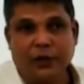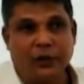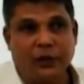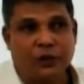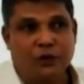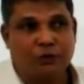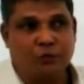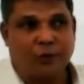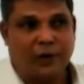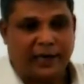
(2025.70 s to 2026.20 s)

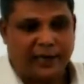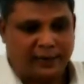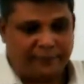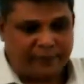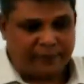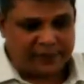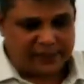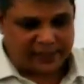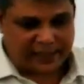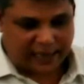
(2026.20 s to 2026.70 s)
So what
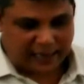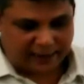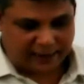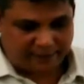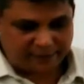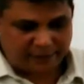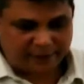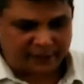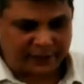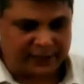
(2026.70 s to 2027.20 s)
happens
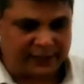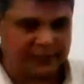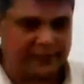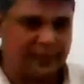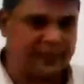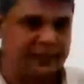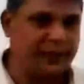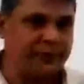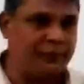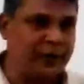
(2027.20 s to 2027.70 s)
after the
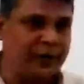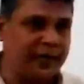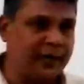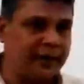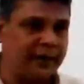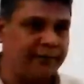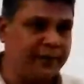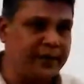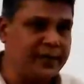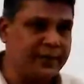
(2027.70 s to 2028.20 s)
disaster? What
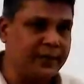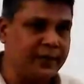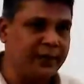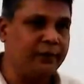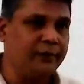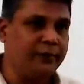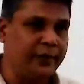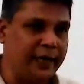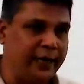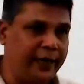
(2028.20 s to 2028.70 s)
happens?
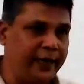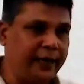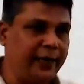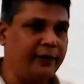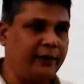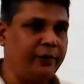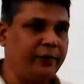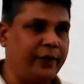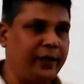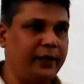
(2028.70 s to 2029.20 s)
When
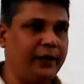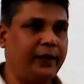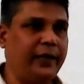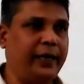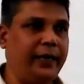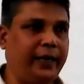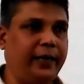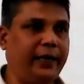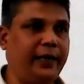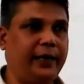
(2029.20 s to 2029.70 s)
the
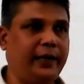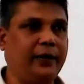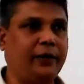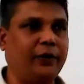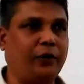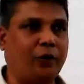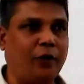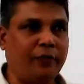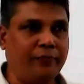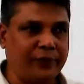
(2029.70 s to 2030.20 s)
entire
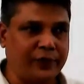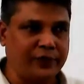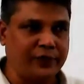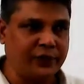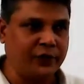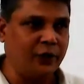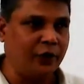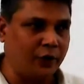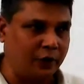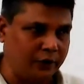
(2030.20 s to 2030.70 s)
crop is
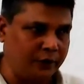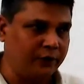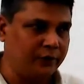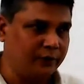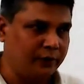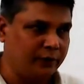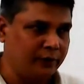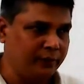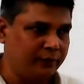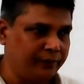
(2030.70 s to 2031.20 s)

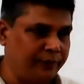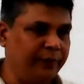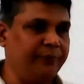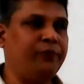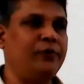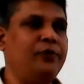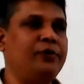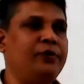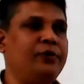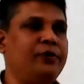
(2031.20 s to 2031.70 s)
gone,
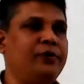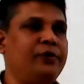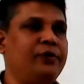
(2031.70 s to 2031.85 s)
people start